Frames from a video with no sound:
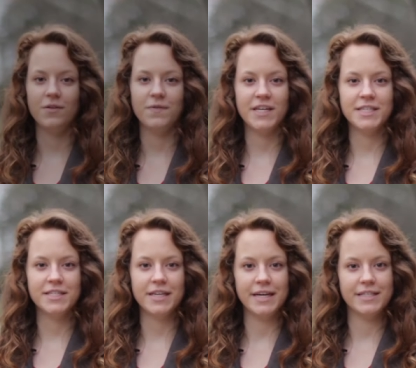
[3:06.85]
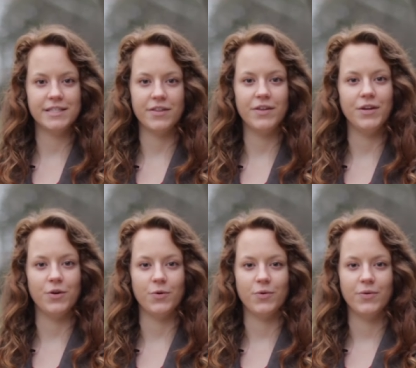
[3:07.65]
Infanticide is nothing
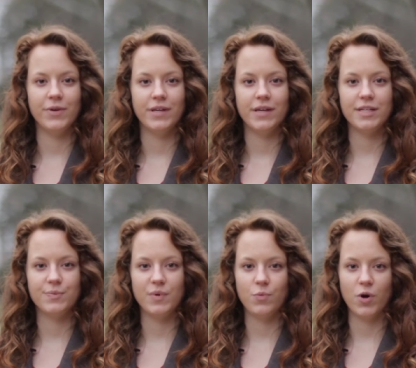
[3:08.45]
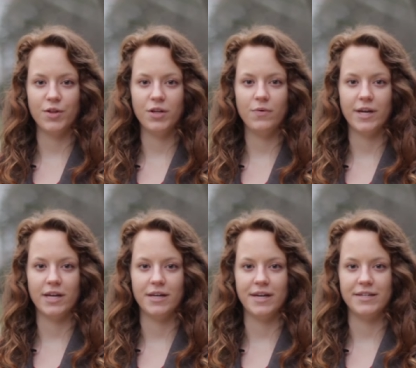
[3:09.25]
new. It has been broadly
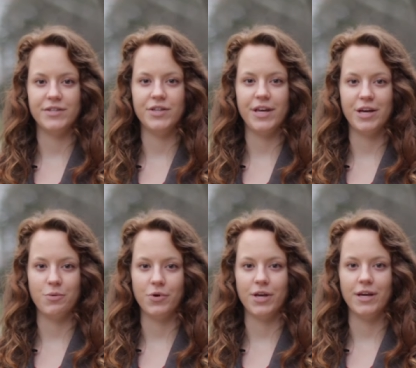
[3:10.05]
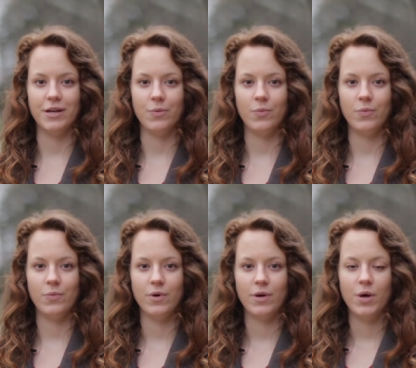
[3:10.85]
recognized in the animal kingdom.
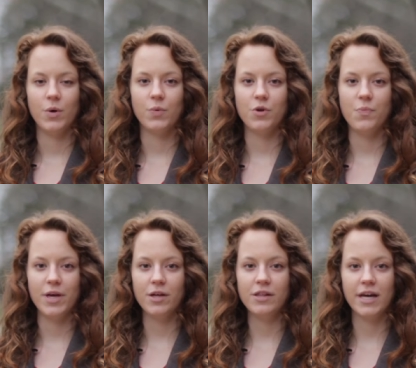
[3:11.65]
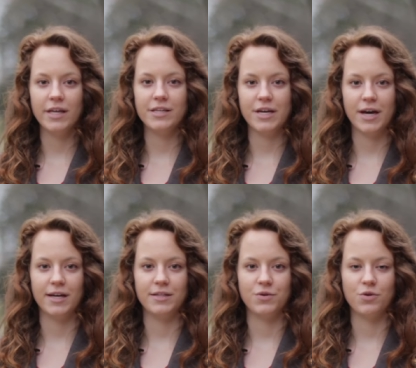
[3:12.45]
When a male lion
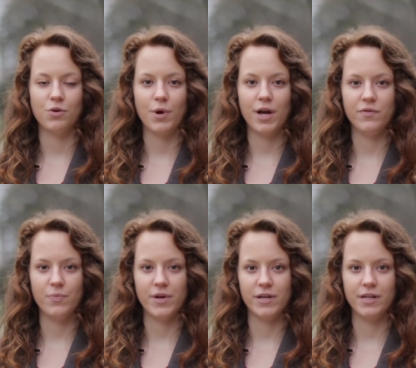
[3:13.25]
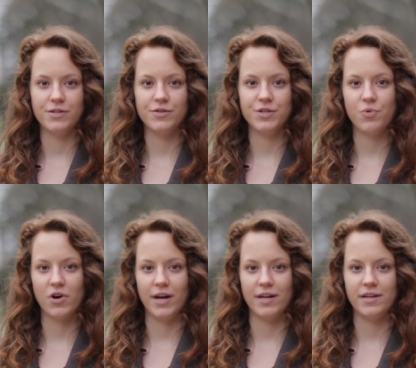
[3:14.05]
dies or a rival male enters a
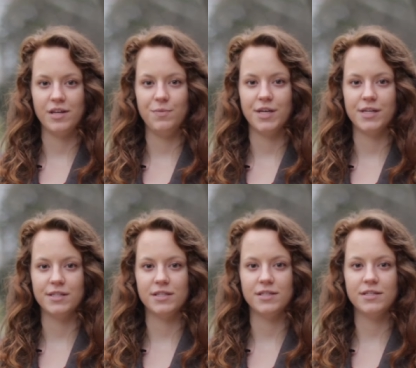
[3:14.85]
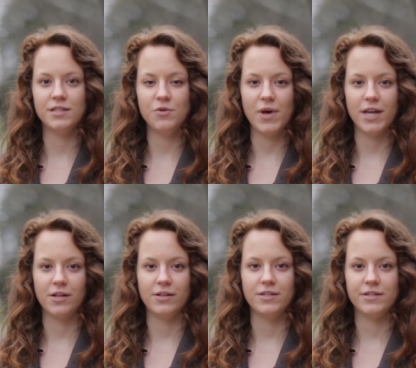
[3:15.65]
pride, he begins to
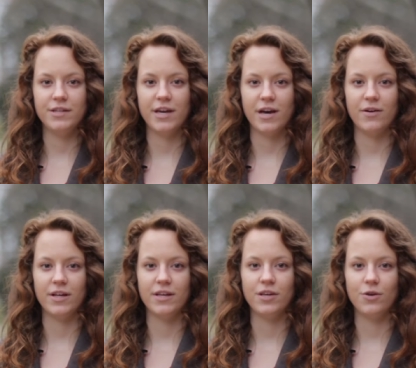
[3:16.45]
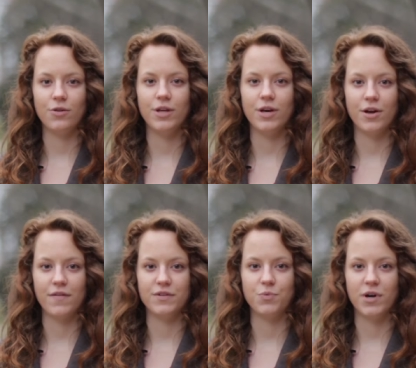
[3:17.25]
systematically seek out and kill the young
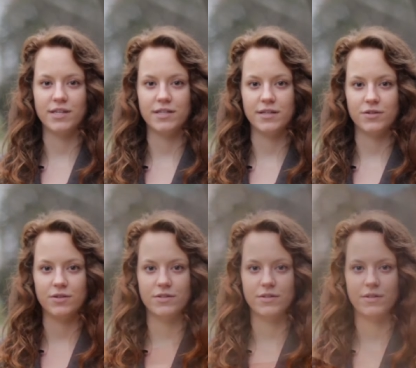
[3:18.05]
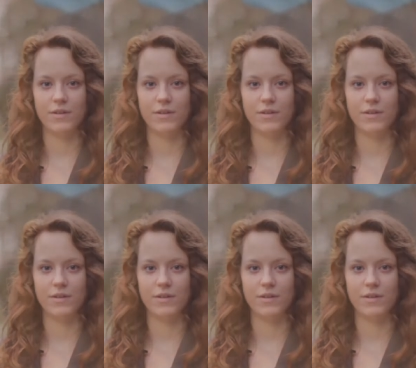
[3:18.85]
of his predecessors.